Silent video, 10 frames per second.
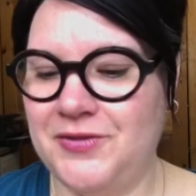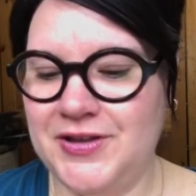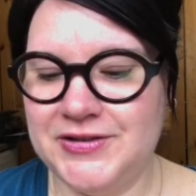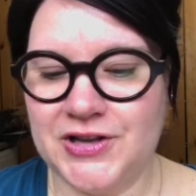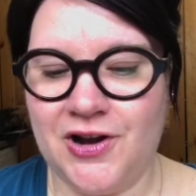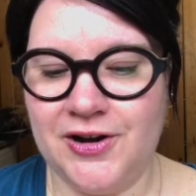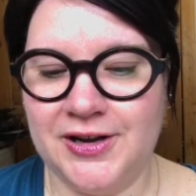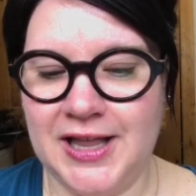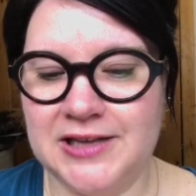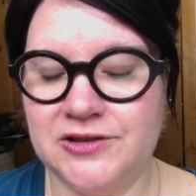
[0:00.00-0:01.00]
This card
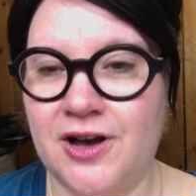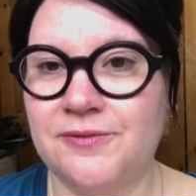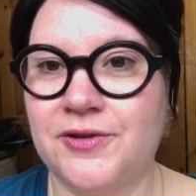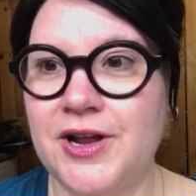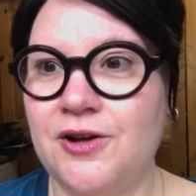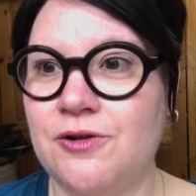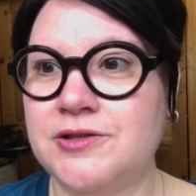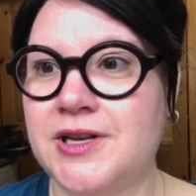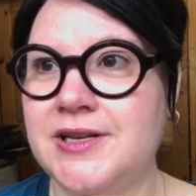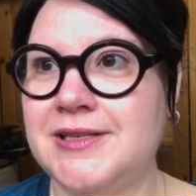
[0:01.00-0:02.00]
class offering
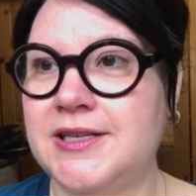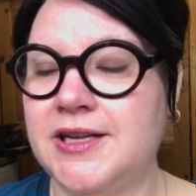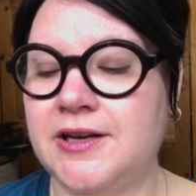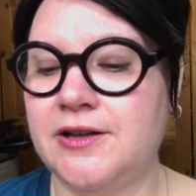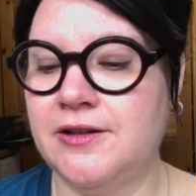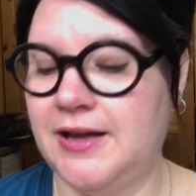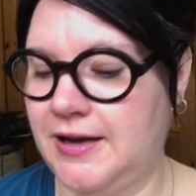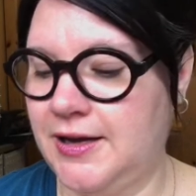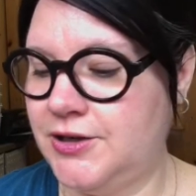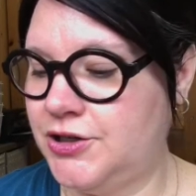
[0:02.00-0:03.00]
goes until
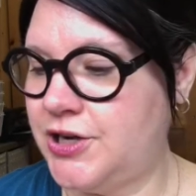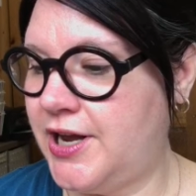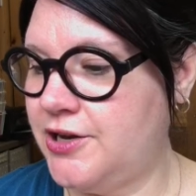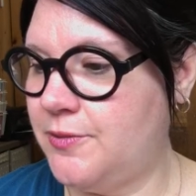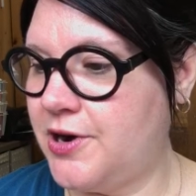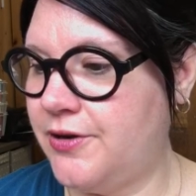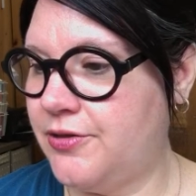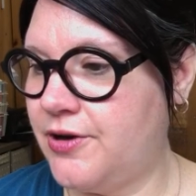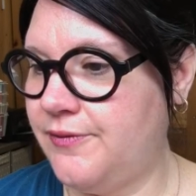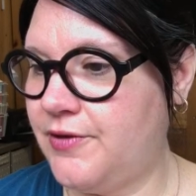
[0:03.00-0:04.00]
January
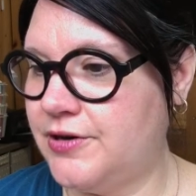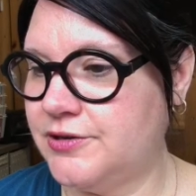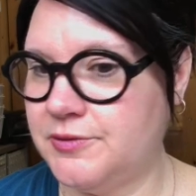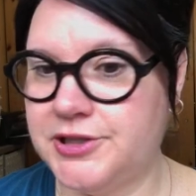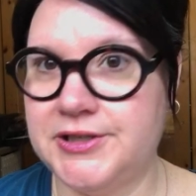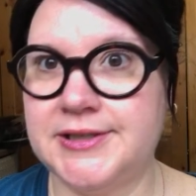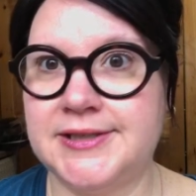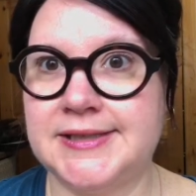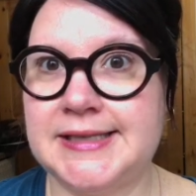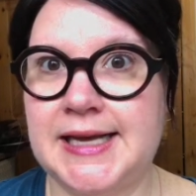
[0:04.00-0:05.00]
31st, which is
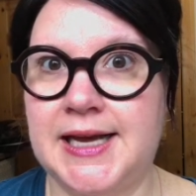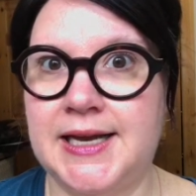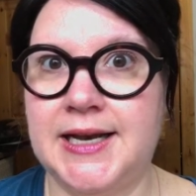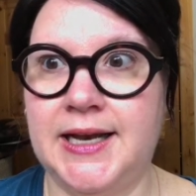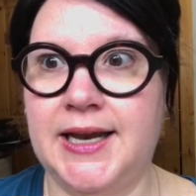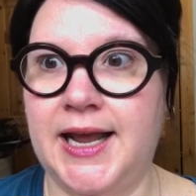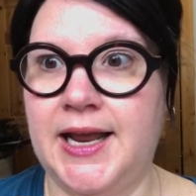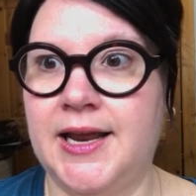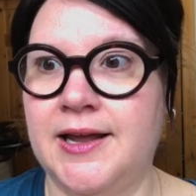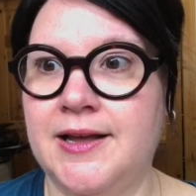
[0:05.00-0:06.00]

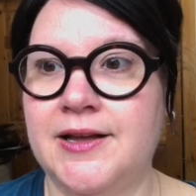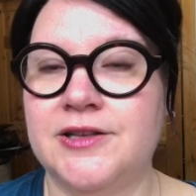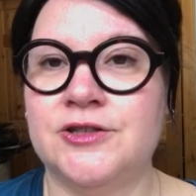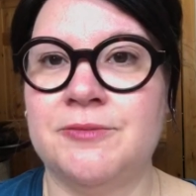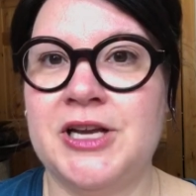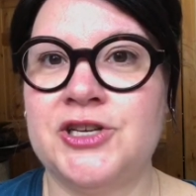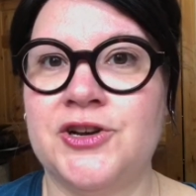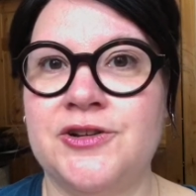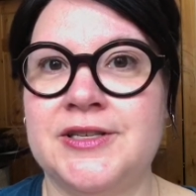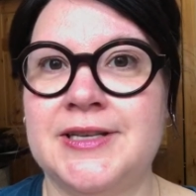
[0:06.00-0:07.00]
Sunday. So, make
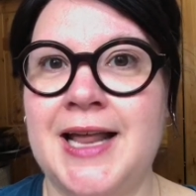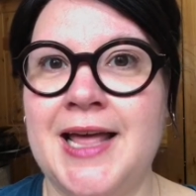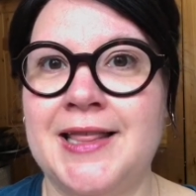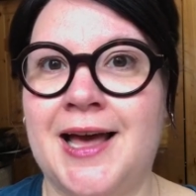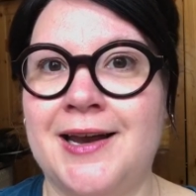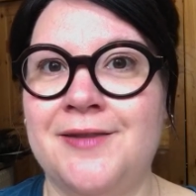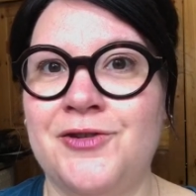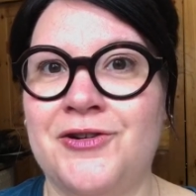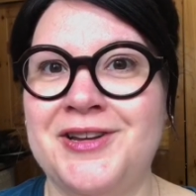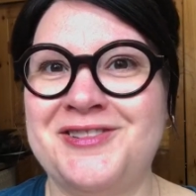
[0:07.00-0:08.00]
sure you snag that if
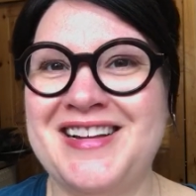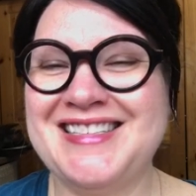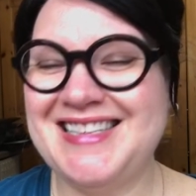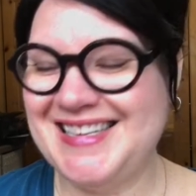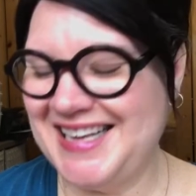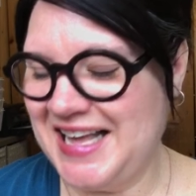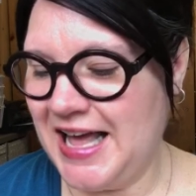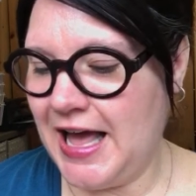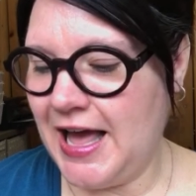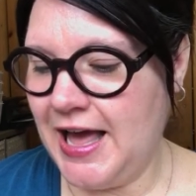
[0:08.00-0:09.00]
you're interested.
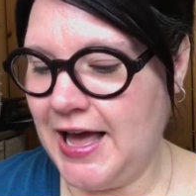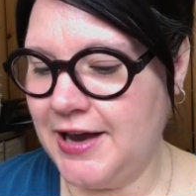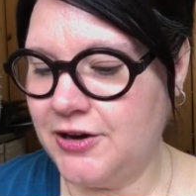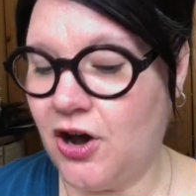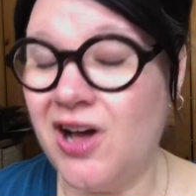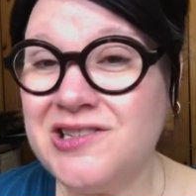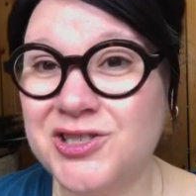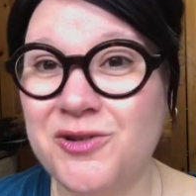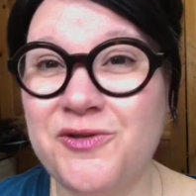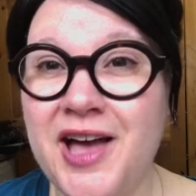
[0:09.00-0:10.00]
And
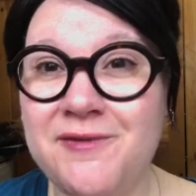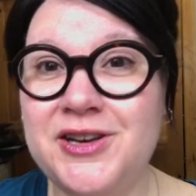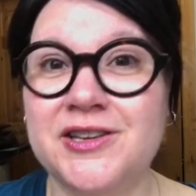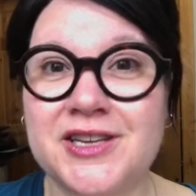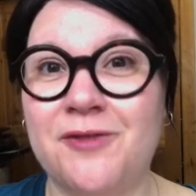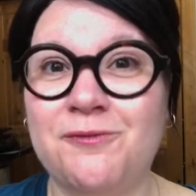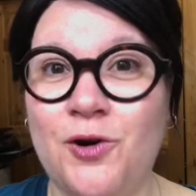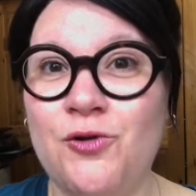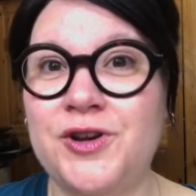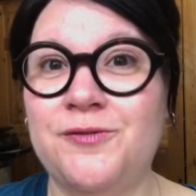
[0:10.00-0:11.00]
also, if you haven't
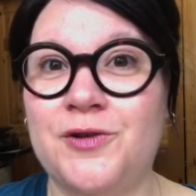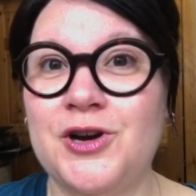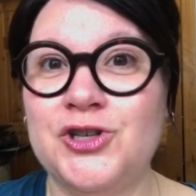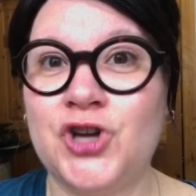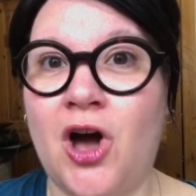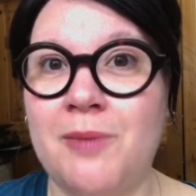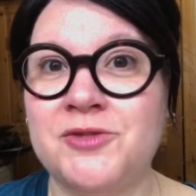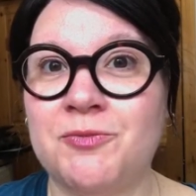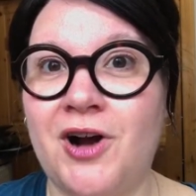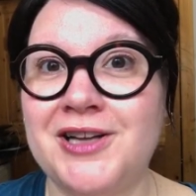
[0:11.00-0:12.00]
voted for a
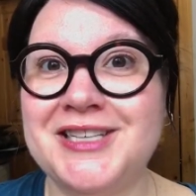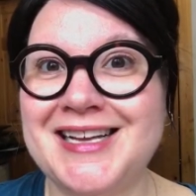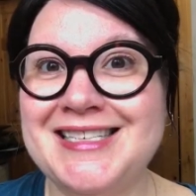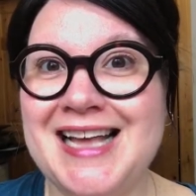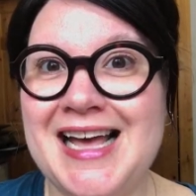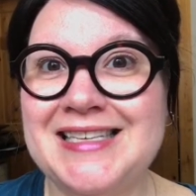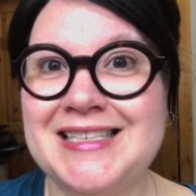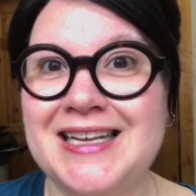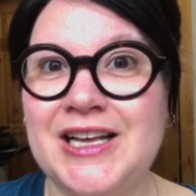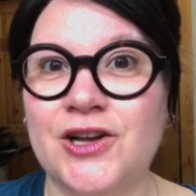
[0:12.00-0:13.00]
Chopped project yet,
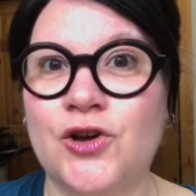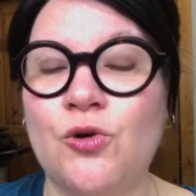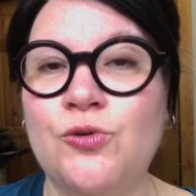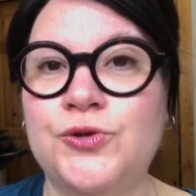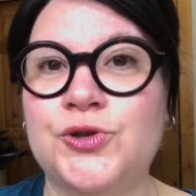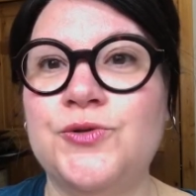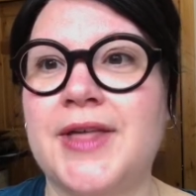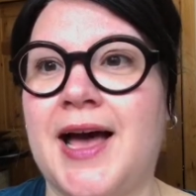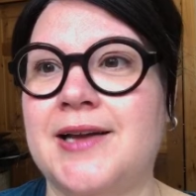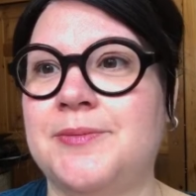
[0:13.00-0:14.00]
go do
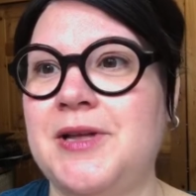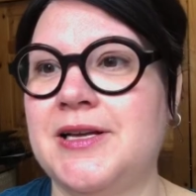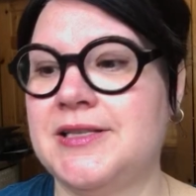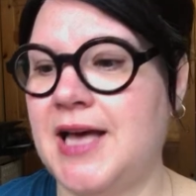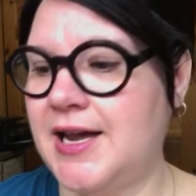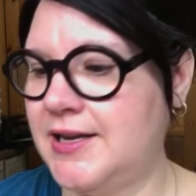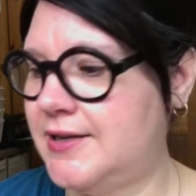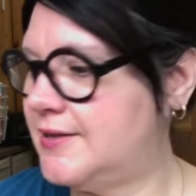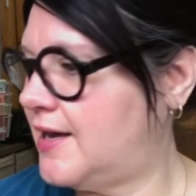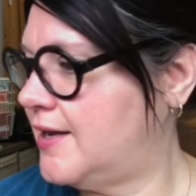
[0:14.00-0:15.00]
that, because that
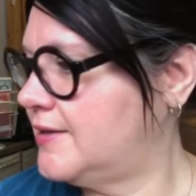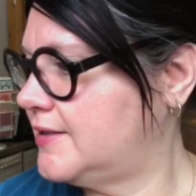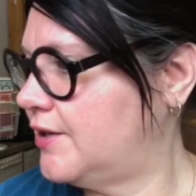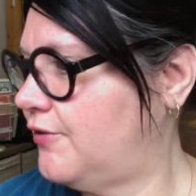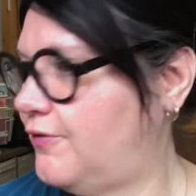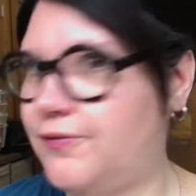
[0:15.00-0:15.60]
is until